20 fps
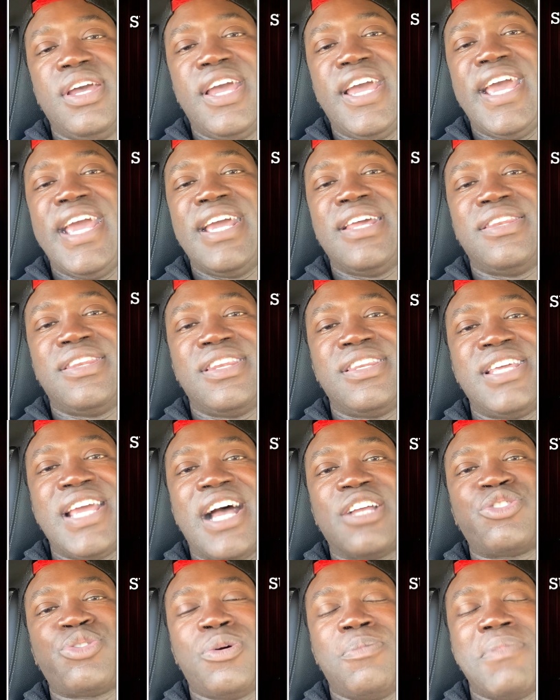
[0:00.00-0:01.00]
in the
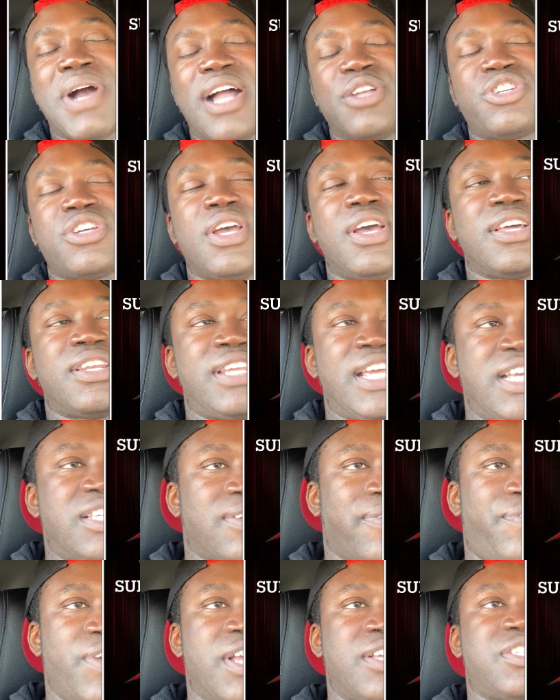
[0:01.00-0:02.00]
actual match? These are
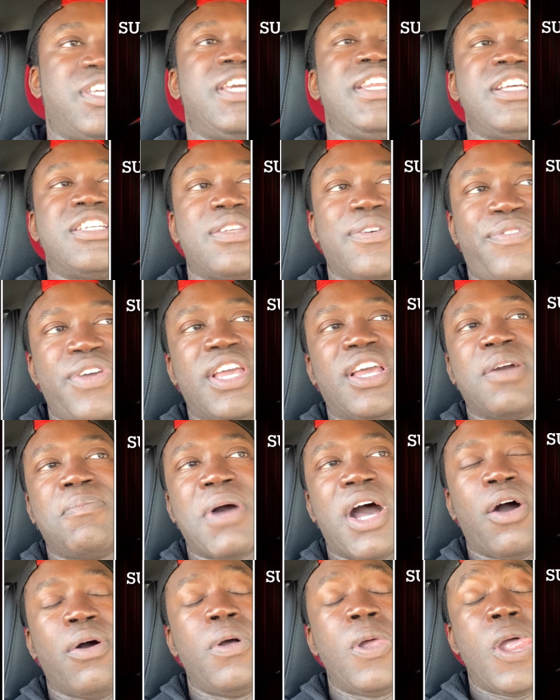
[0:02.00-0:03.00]
things he needs to think
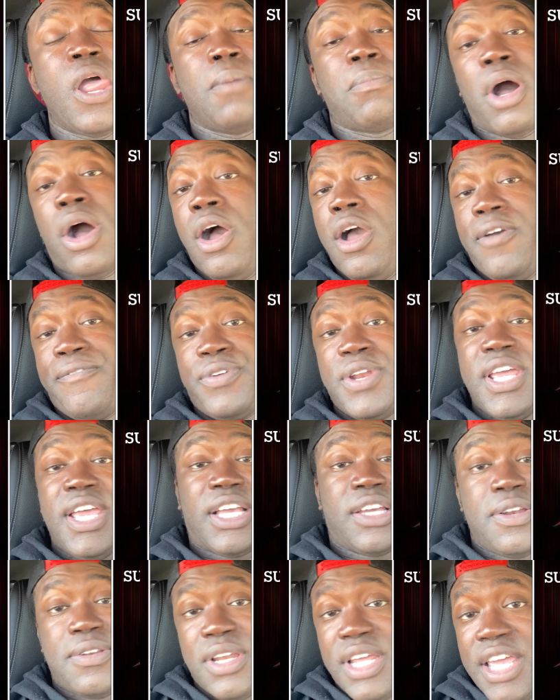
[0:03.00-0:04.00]
about. But hopefully he
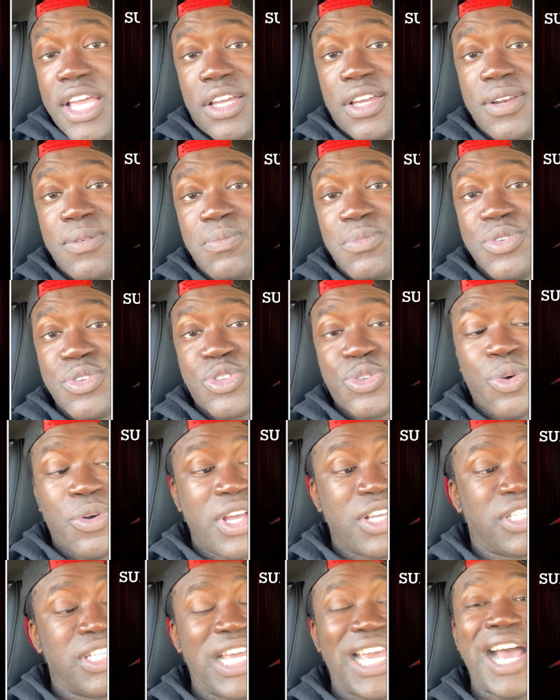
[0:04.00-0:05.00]
can he can sort
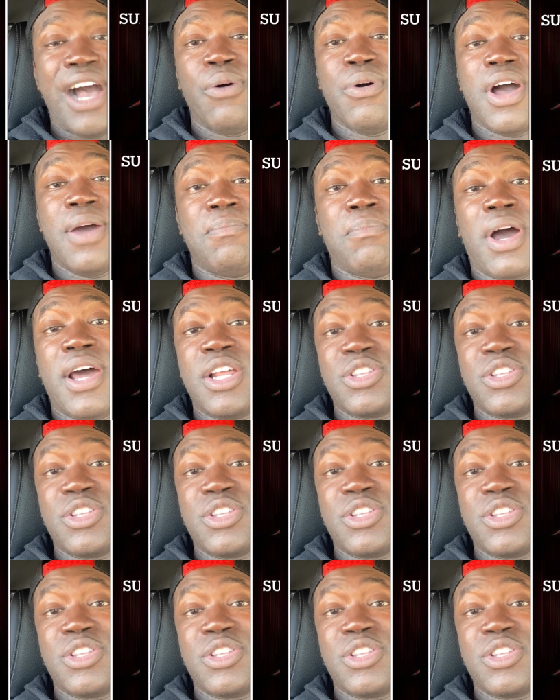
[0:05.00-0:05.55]
his knee out and by the